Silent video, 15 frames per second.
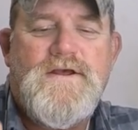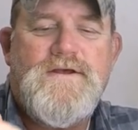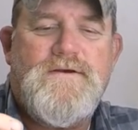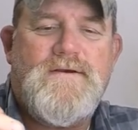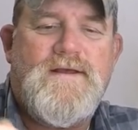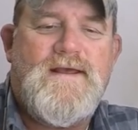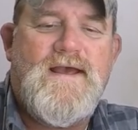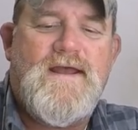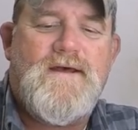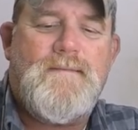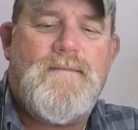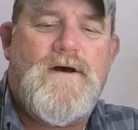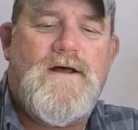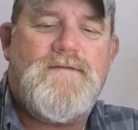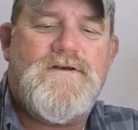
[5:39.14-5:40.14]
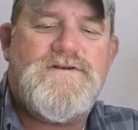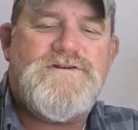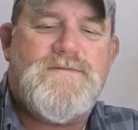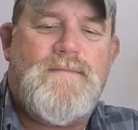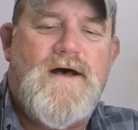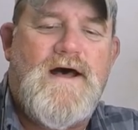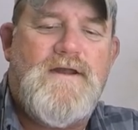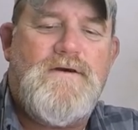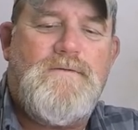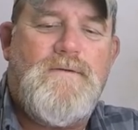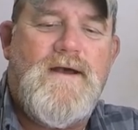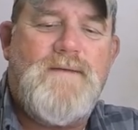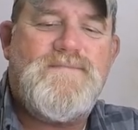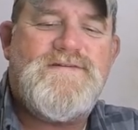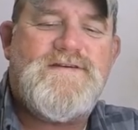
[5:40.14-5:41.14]
You can get them on the Shimano
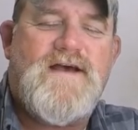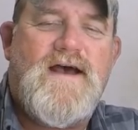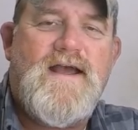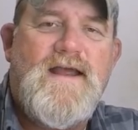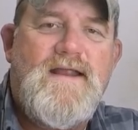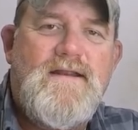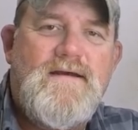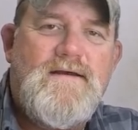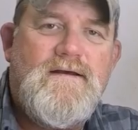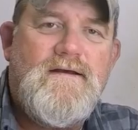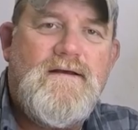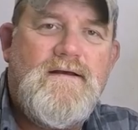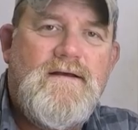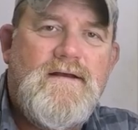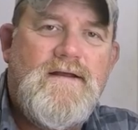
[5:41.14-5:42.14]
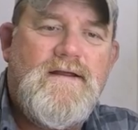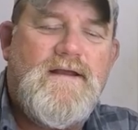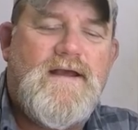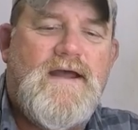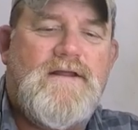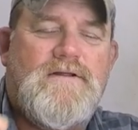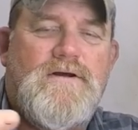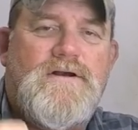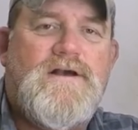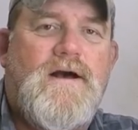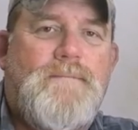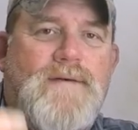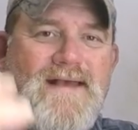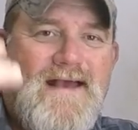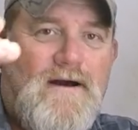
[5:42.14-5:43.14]
website. You got to look
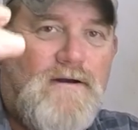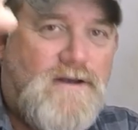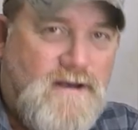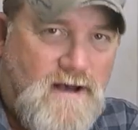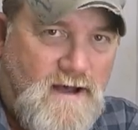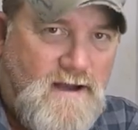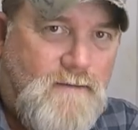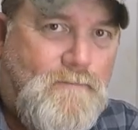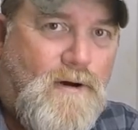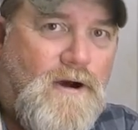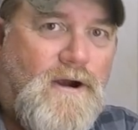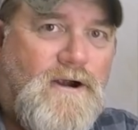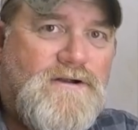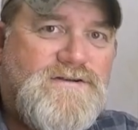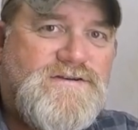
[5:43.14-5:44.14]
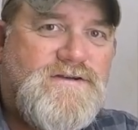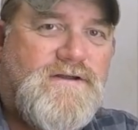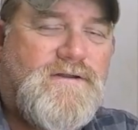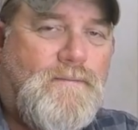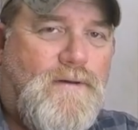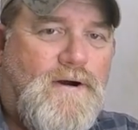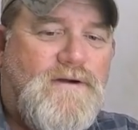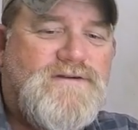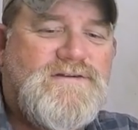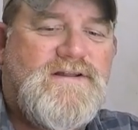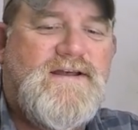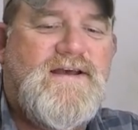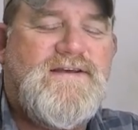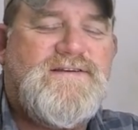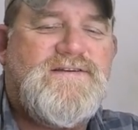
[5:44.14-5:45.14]
up Calcutta parts on the parts
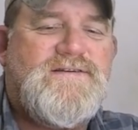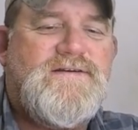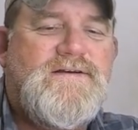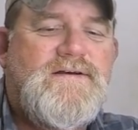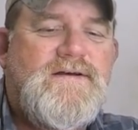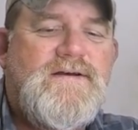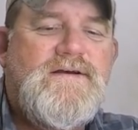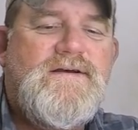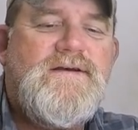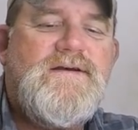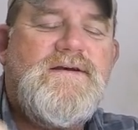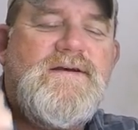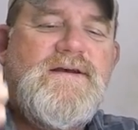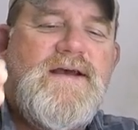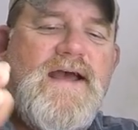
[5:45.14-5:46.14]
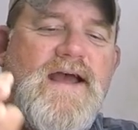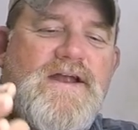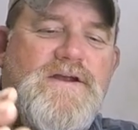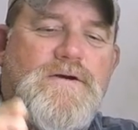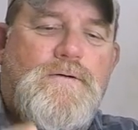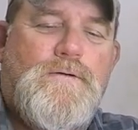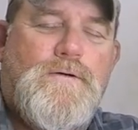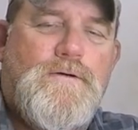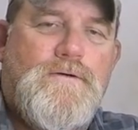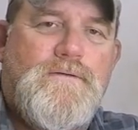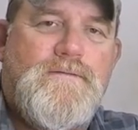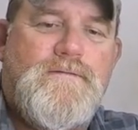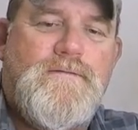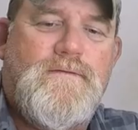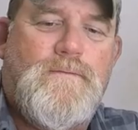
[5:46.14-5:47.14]
list. And you order
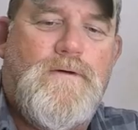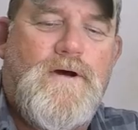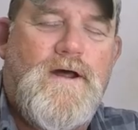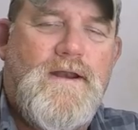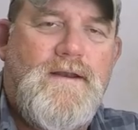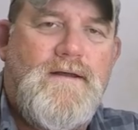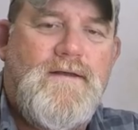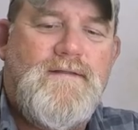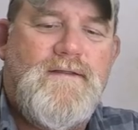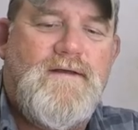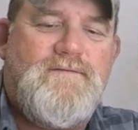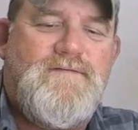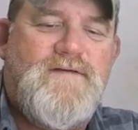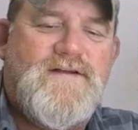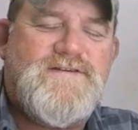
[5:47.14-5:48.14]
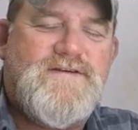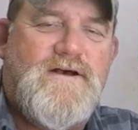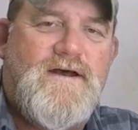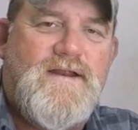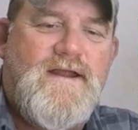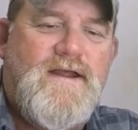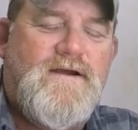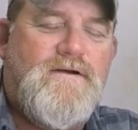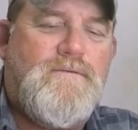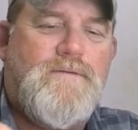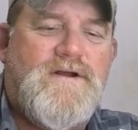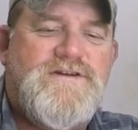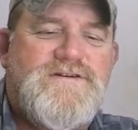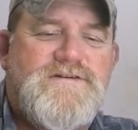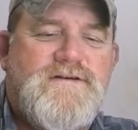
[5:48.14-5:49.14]
the one that fits on here,
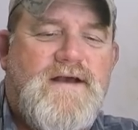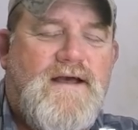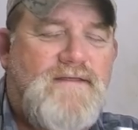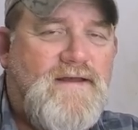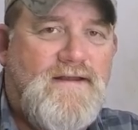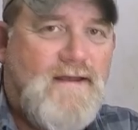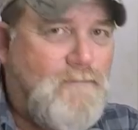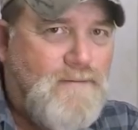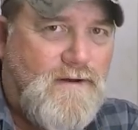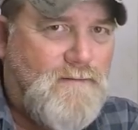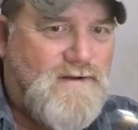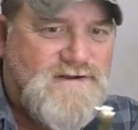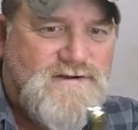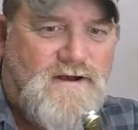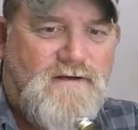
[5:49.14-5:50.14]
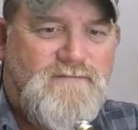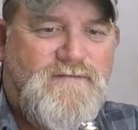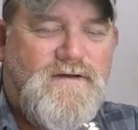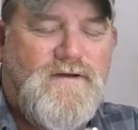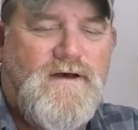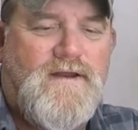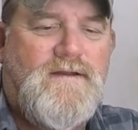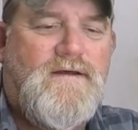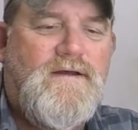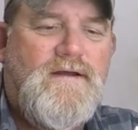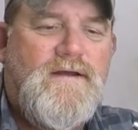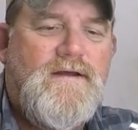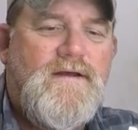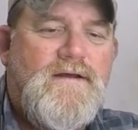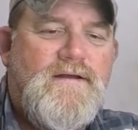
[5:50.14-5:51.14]
which I think they pretty much all fit on
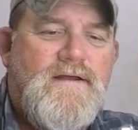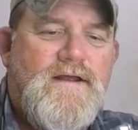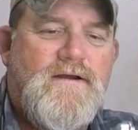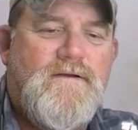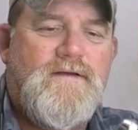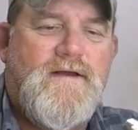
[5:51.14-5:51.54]
here.